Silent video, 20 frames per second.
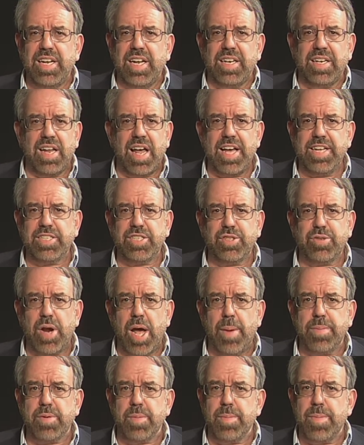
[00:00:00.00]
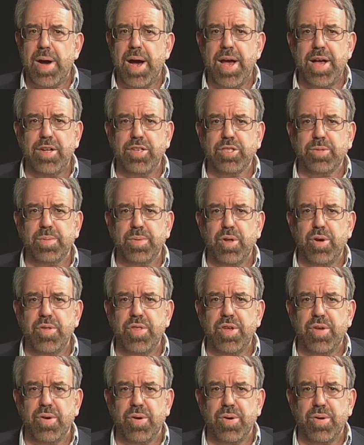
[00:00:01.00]
lies trapped miles below
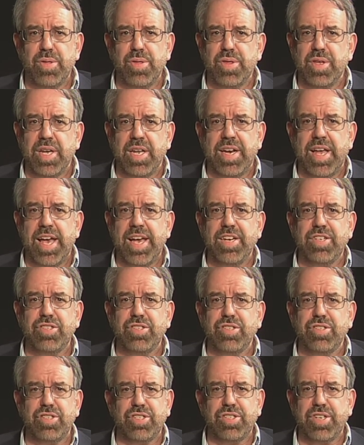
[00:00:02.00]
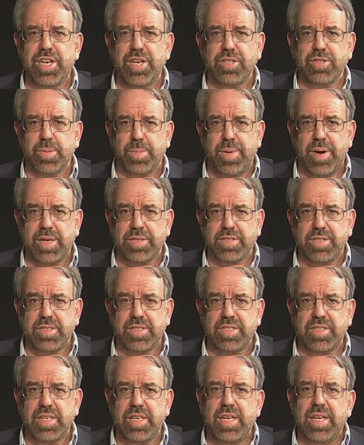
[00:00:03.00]
the earth in ancient shale
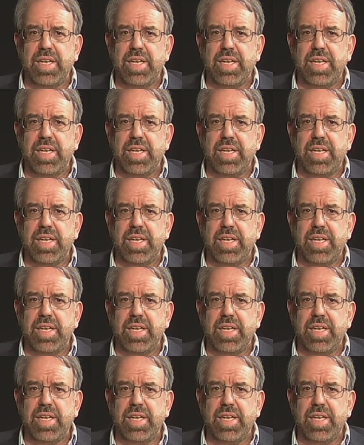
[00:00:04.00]
deposits,